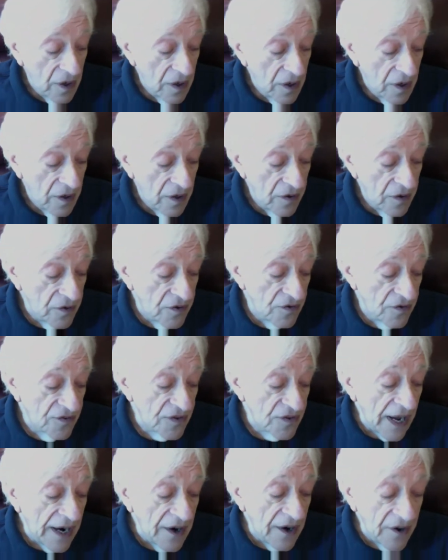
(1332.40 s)

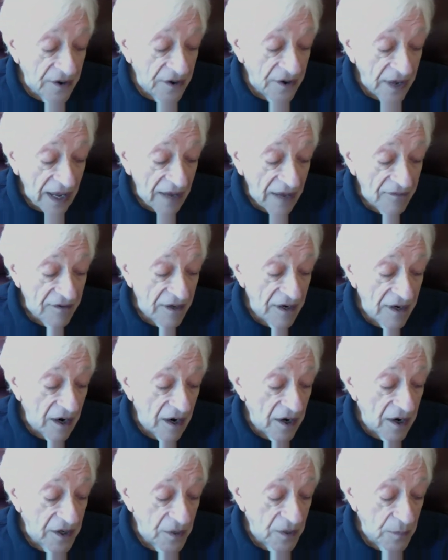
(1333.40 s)
desire to have an
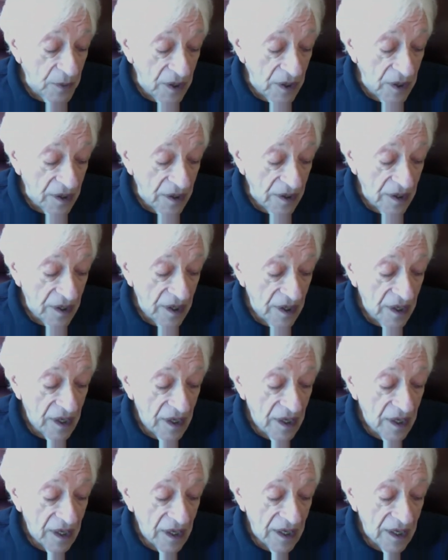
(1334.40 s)
argument
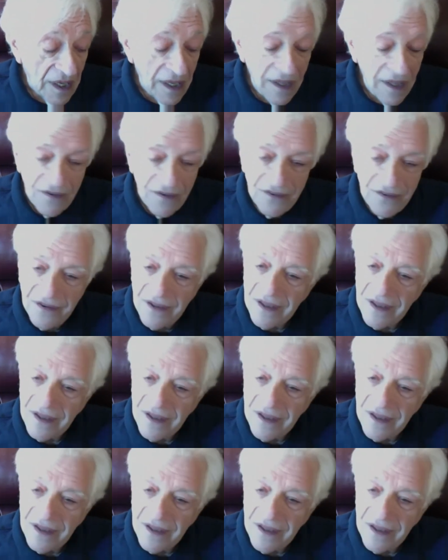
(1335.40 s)
is